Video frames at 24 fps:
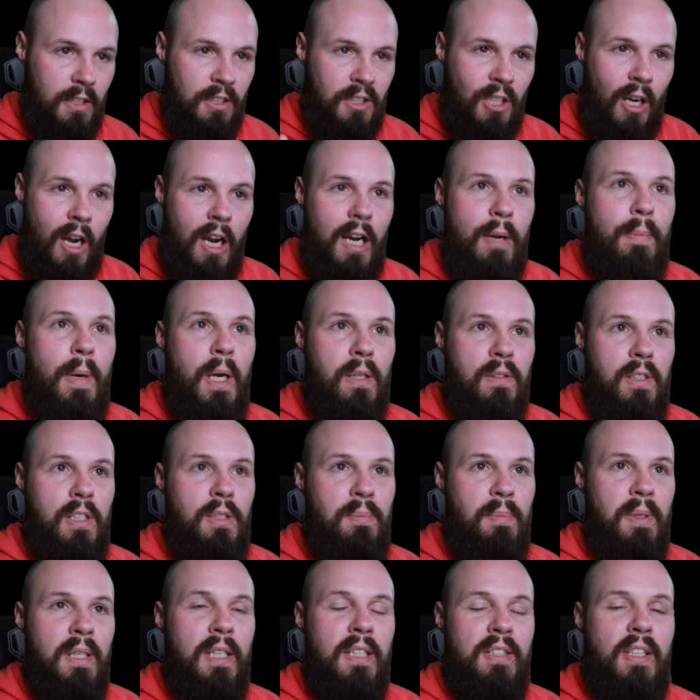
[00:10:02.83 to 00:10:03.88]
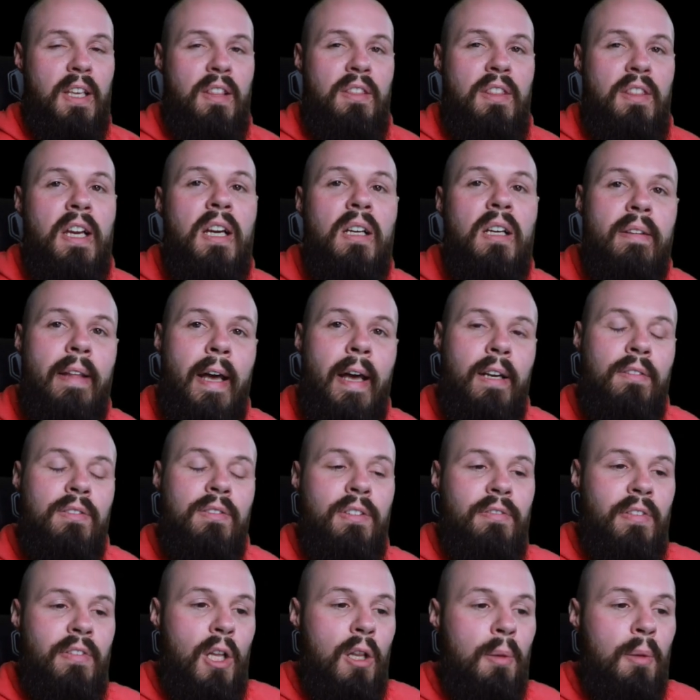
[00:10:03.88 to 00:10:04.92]
to talk about this because I think a lot of
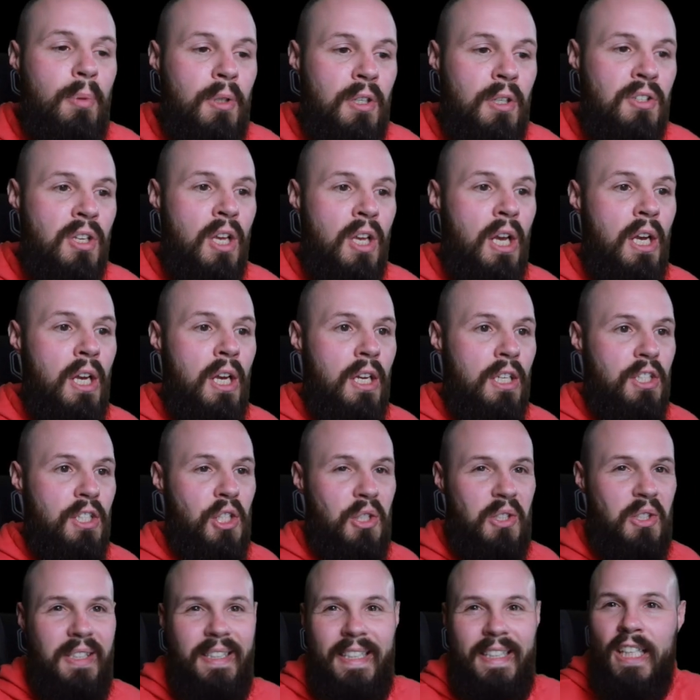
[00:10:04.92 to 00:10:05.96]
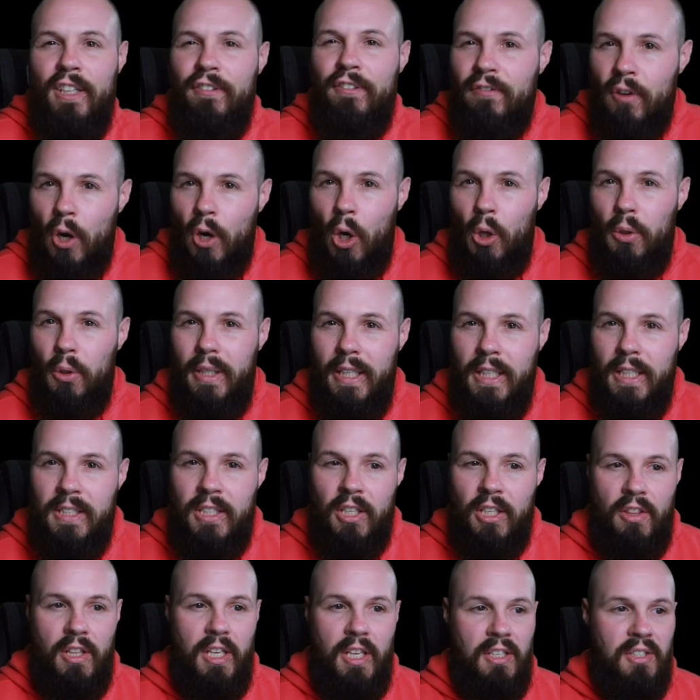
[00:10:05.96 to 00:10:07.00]
developers just default
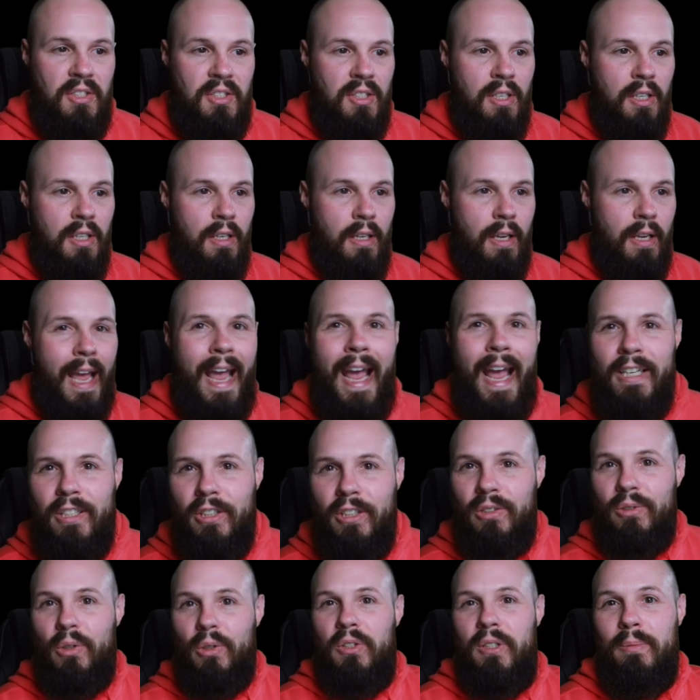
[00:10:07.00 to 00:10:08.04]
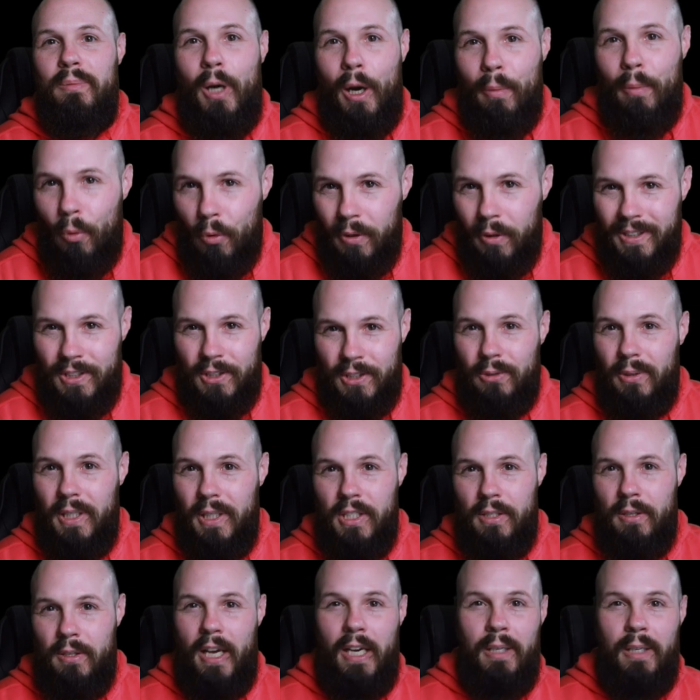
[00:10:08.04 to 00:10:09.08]
into this, just throw some onboarding
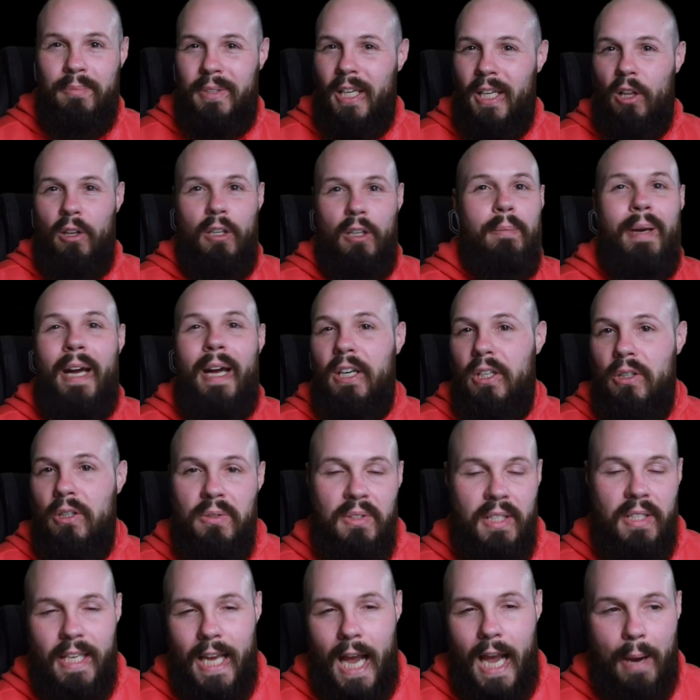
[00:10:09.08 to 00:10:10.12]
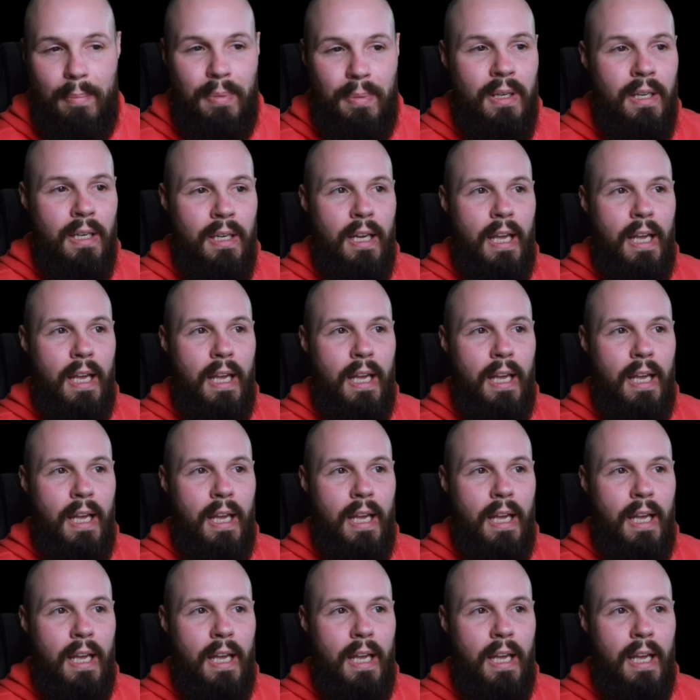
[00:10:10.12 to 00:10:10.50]
screens without them telling them how to use the app.